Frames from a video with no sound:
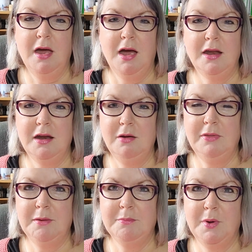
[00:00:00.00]
i know
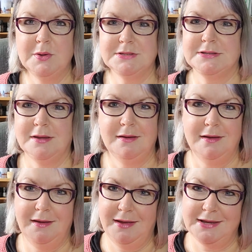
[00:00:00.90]
that most
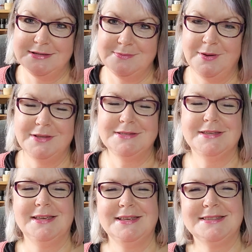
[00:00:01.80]

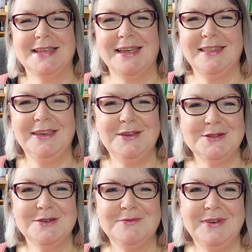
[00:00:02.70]
experts say that you
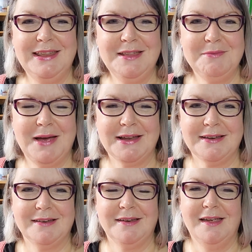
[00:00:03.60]
should read the
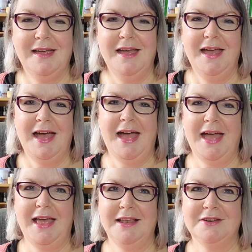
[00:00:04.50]
pattern
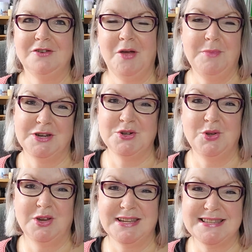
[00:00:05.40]
and try and make sure
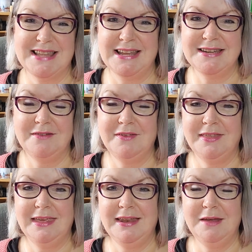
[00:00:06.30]
you understand
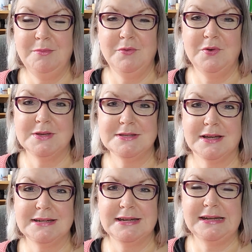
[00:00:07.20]
everything in it before you
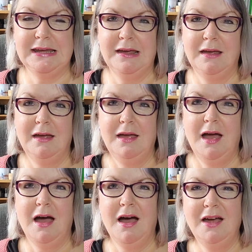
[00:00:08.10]
start knitting.
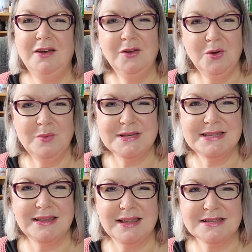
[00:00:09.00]
I don't always
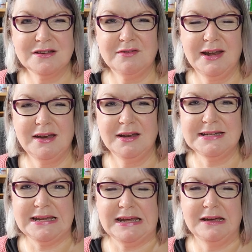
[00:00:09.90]
think that's a great
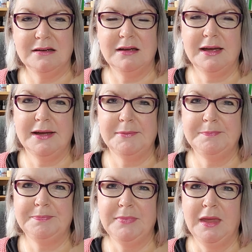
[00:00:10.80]
idea. Um,